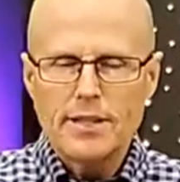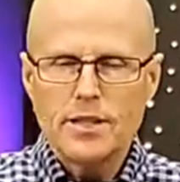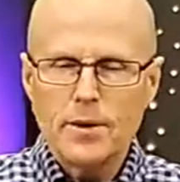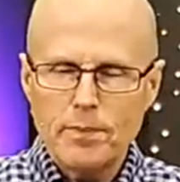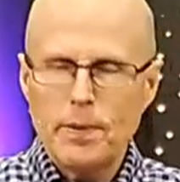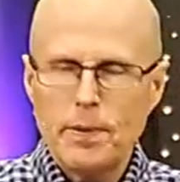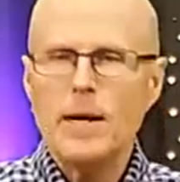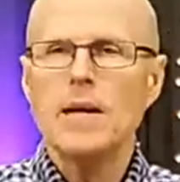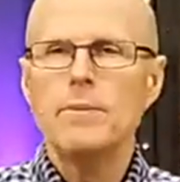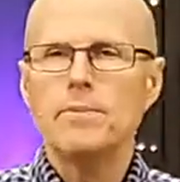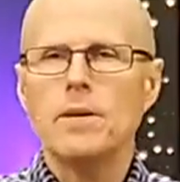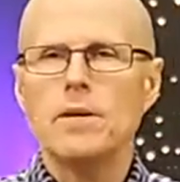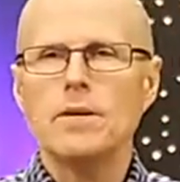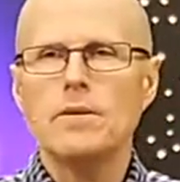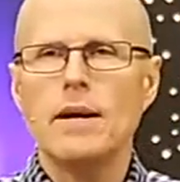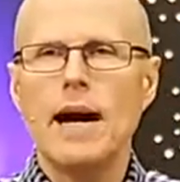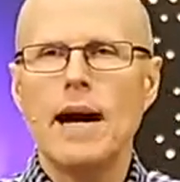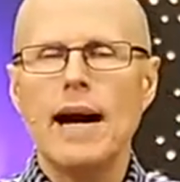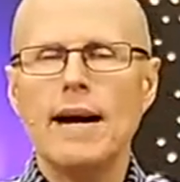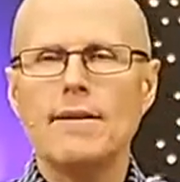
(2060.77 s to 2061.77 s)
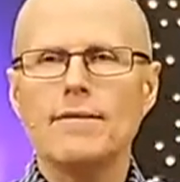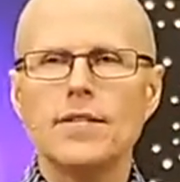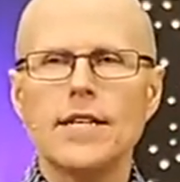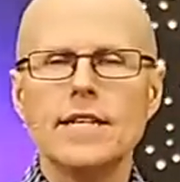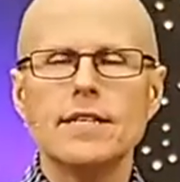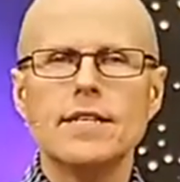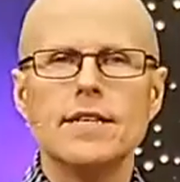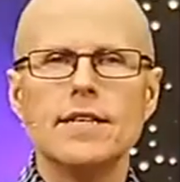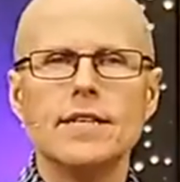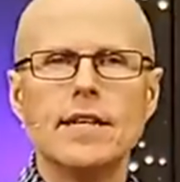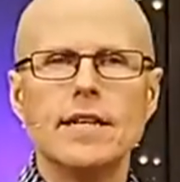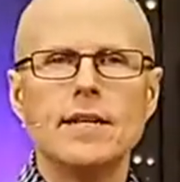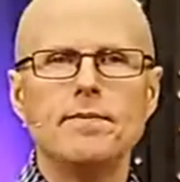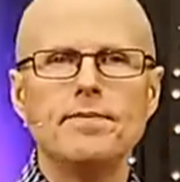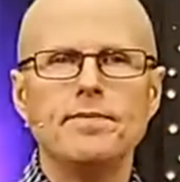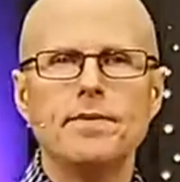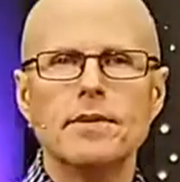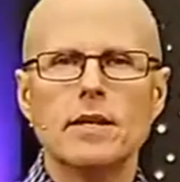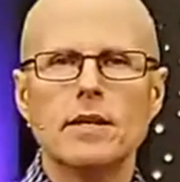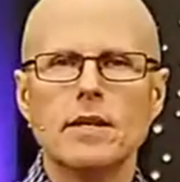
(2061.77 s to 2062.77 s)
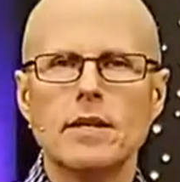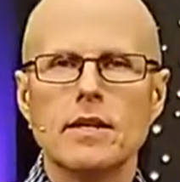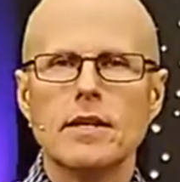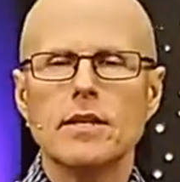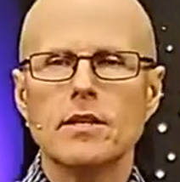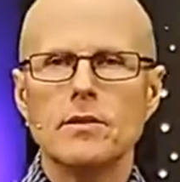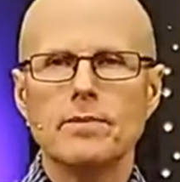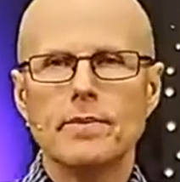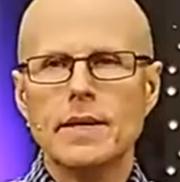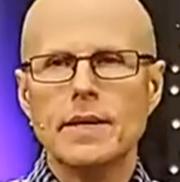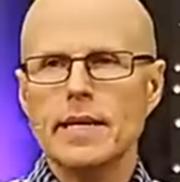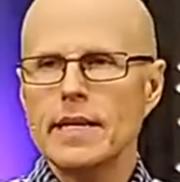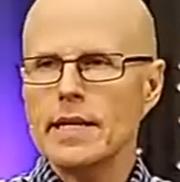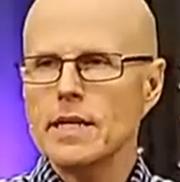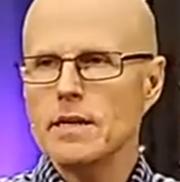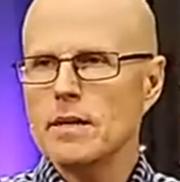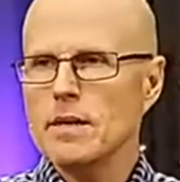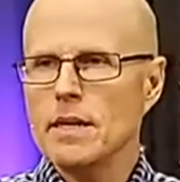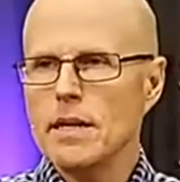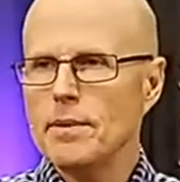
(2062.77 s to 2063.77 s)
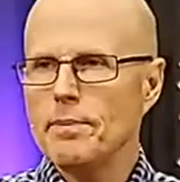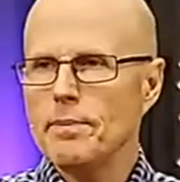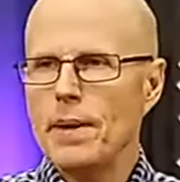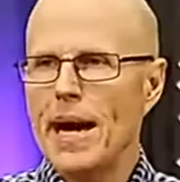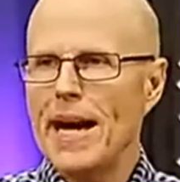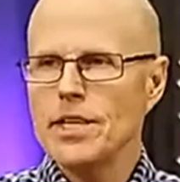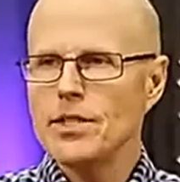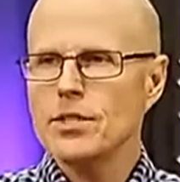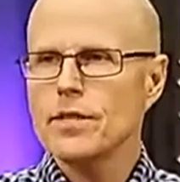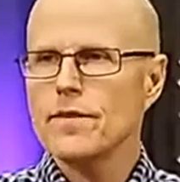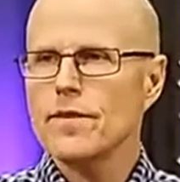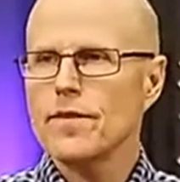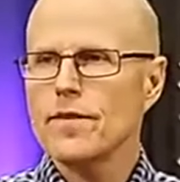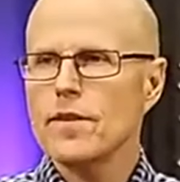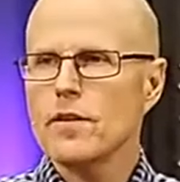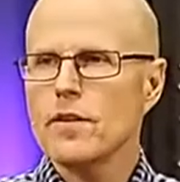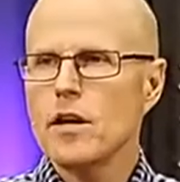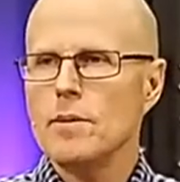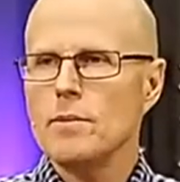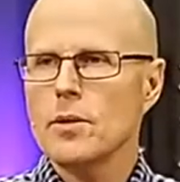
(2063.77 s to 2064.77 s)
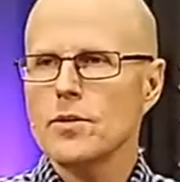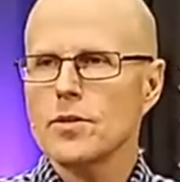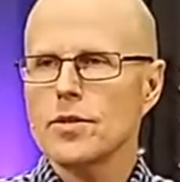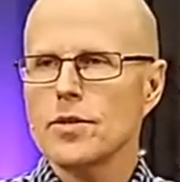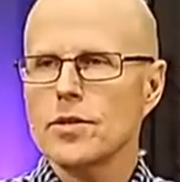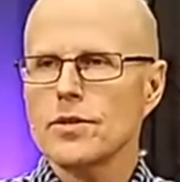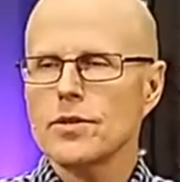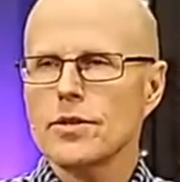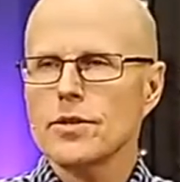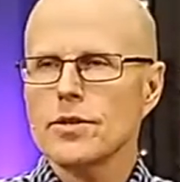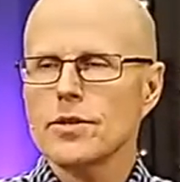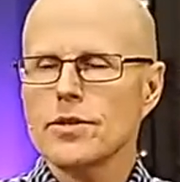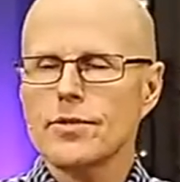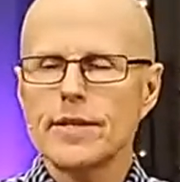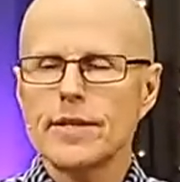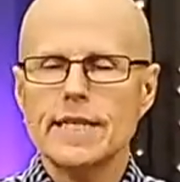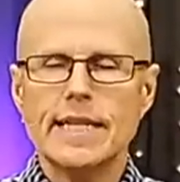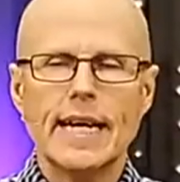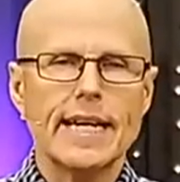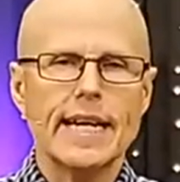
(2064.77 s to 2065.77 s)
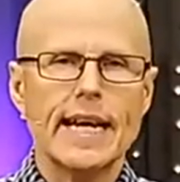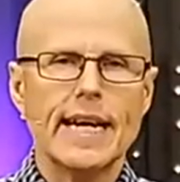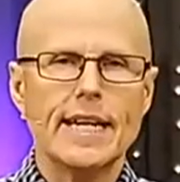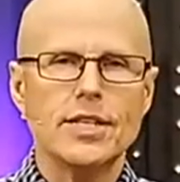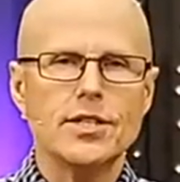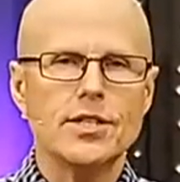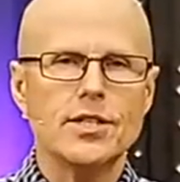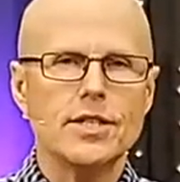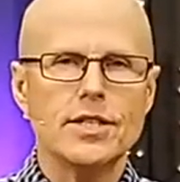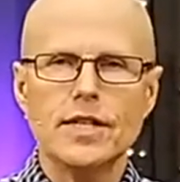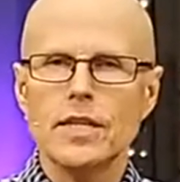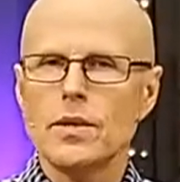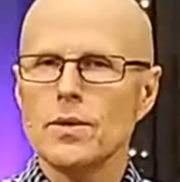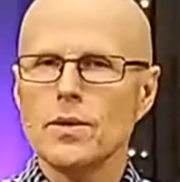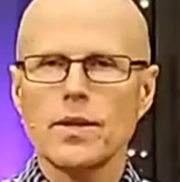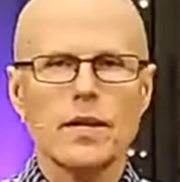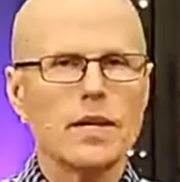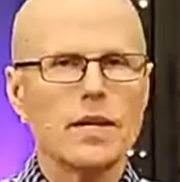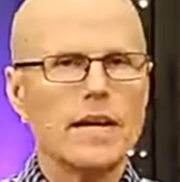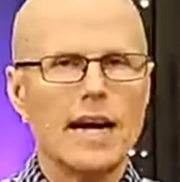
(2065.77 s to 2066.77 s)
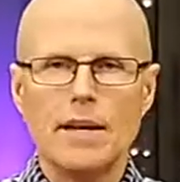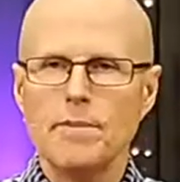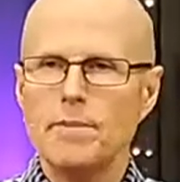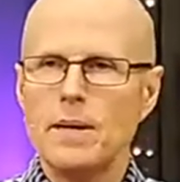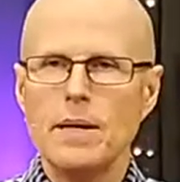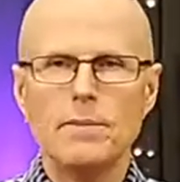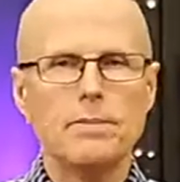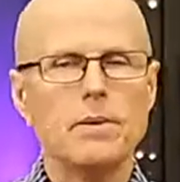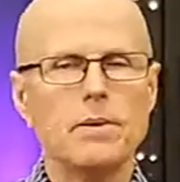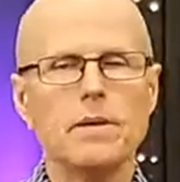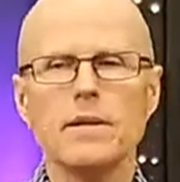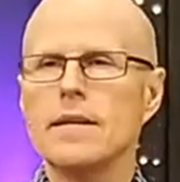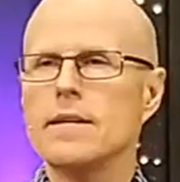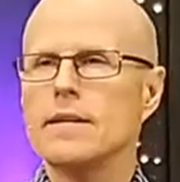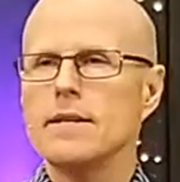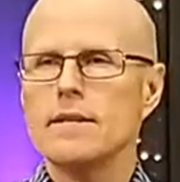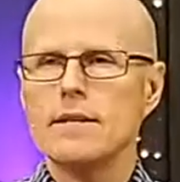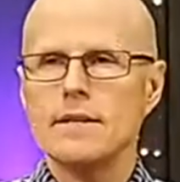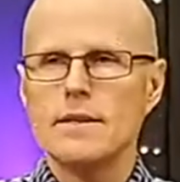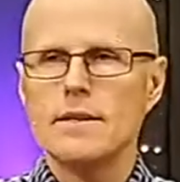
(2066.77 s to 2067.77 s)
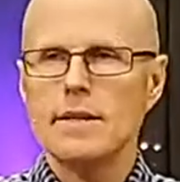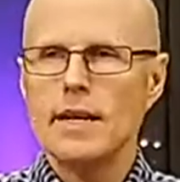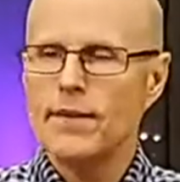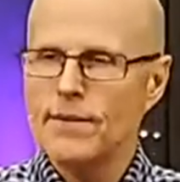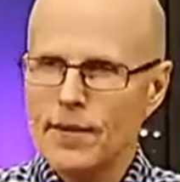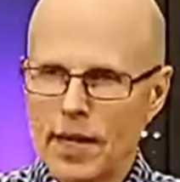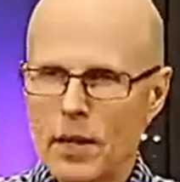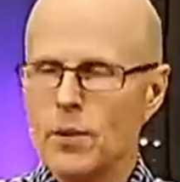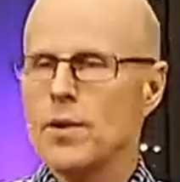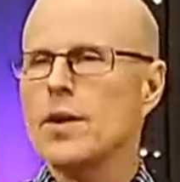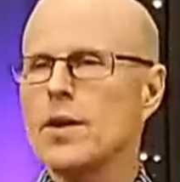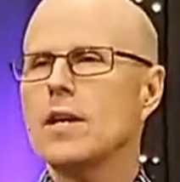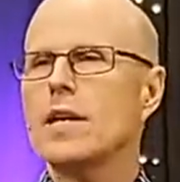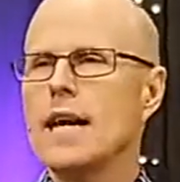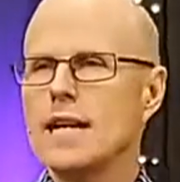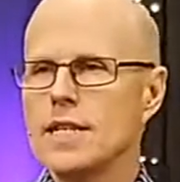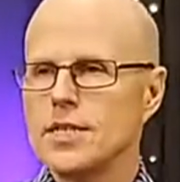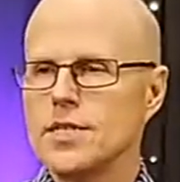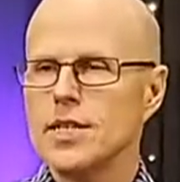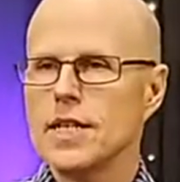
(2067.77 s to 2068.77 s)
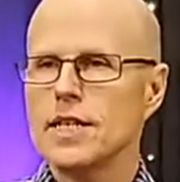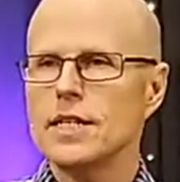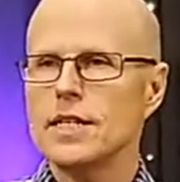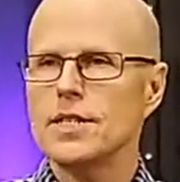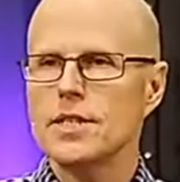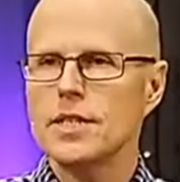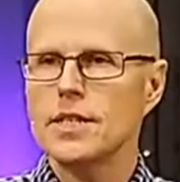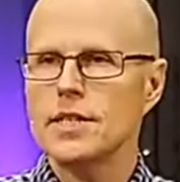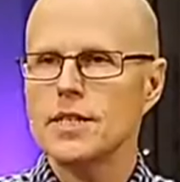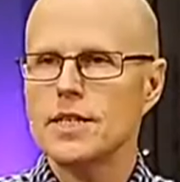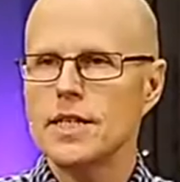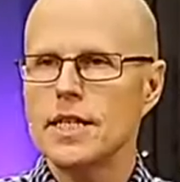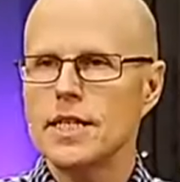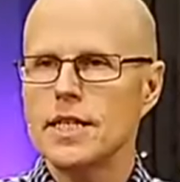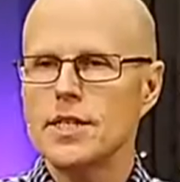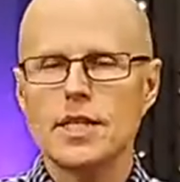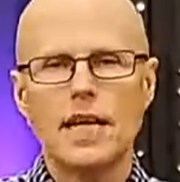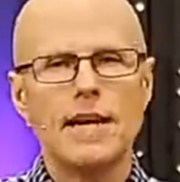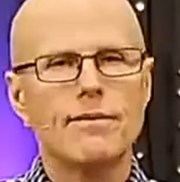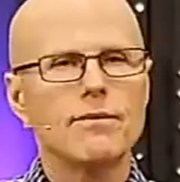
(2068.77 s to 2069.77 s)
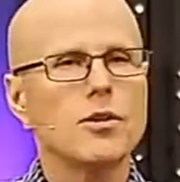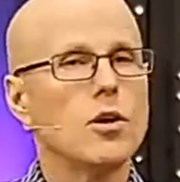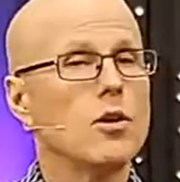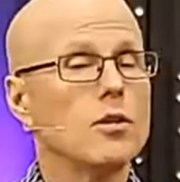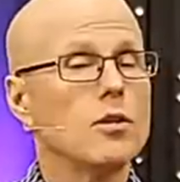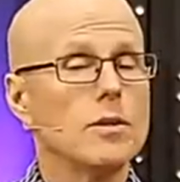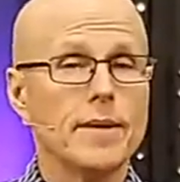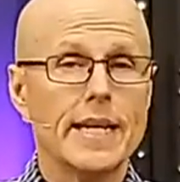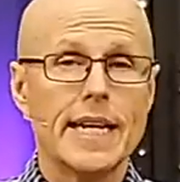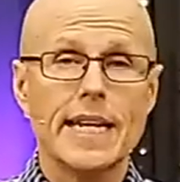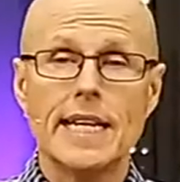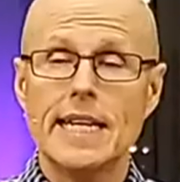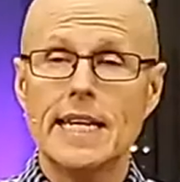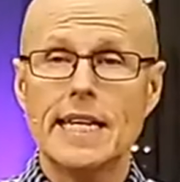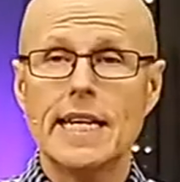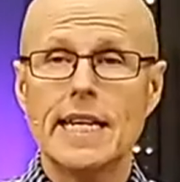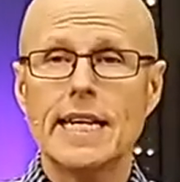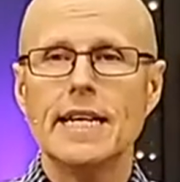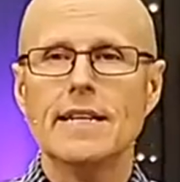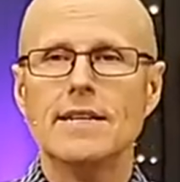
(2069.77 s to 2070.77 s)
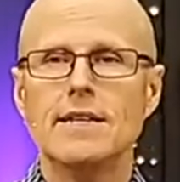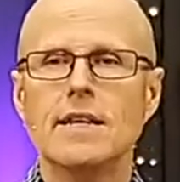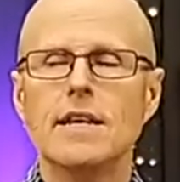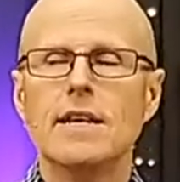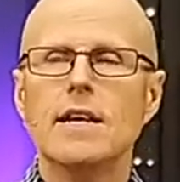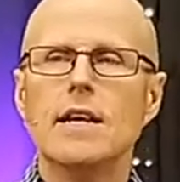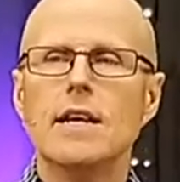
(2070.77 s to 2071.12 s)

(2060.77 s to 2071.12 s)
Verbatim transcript: to people i've said to them you know being in the, a pastor for almost three decades you deal with a lot of people that have dealt with a lot of sickness and disease and i've told them again and again